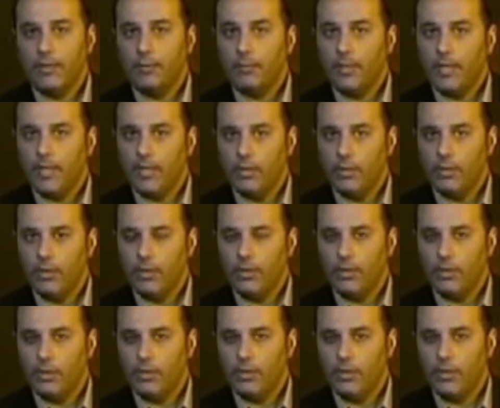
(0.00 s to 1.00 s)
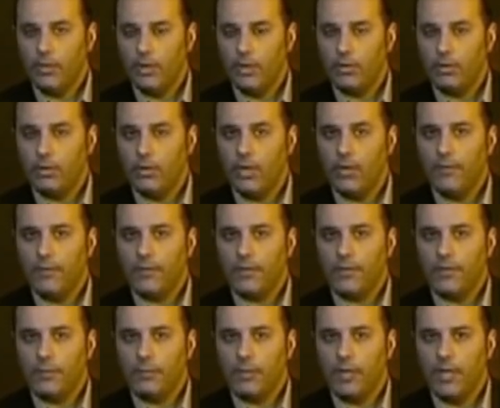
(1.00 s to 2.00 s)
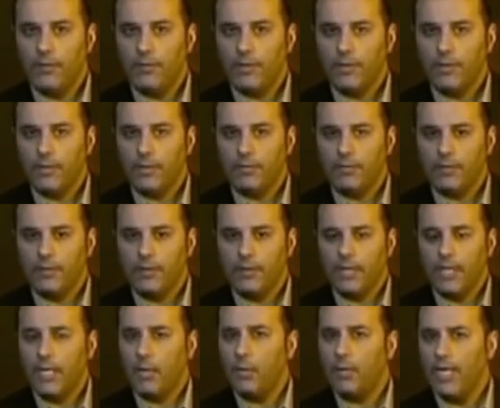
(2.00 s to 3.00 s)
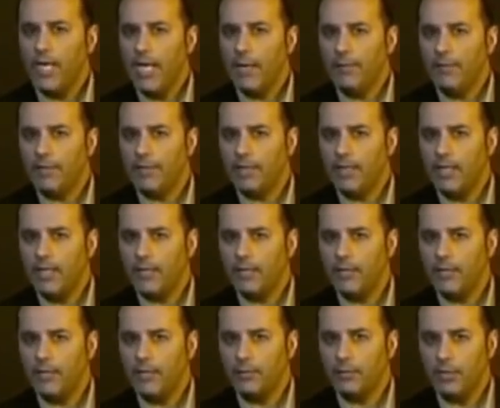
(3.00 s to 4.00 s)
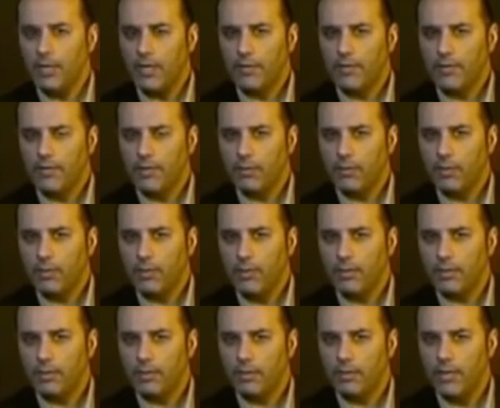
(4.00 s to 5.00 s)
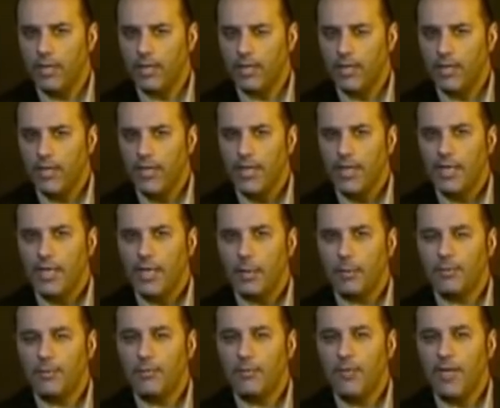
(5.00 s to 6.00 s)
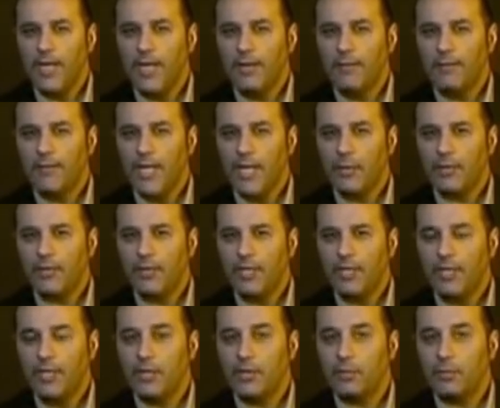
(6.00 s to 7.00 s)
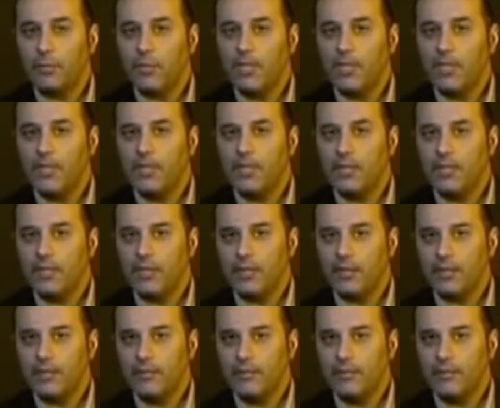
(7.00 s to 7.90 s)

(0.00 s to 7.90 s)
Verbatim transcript: But in doing so, she also offers this prophecy. And I want to emphasize that this prophecy we're about to look at comes 5,000 years BC.